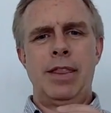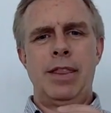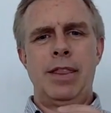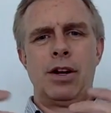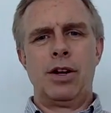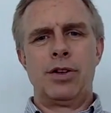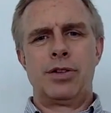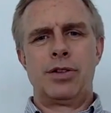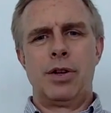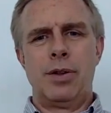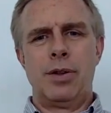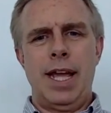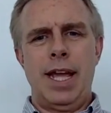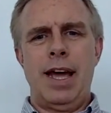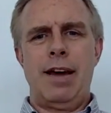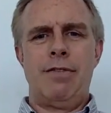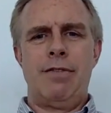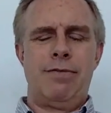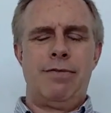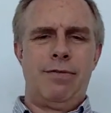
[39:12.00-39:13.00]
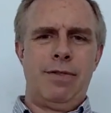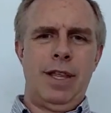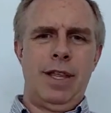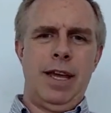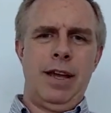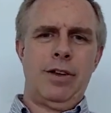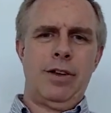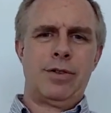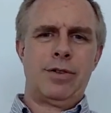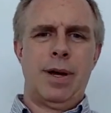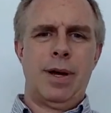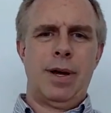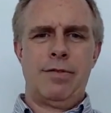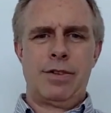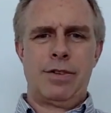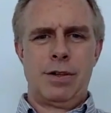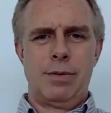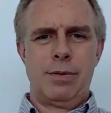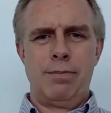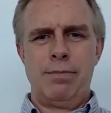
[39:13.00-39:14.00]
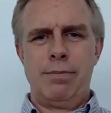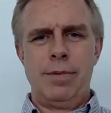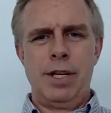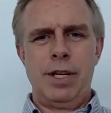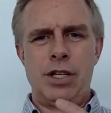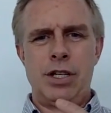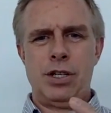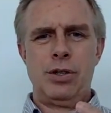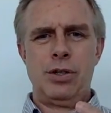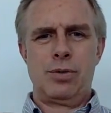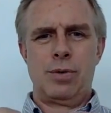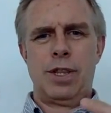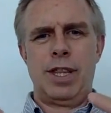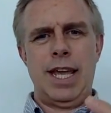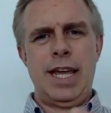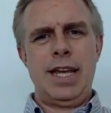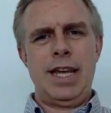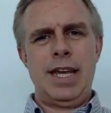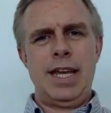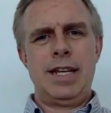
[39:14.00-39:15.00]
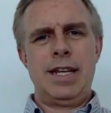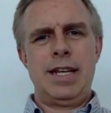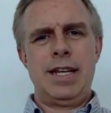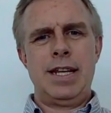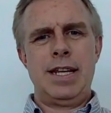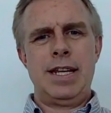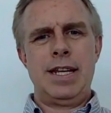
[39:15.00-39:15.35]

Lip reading: They also have some issues with ACE.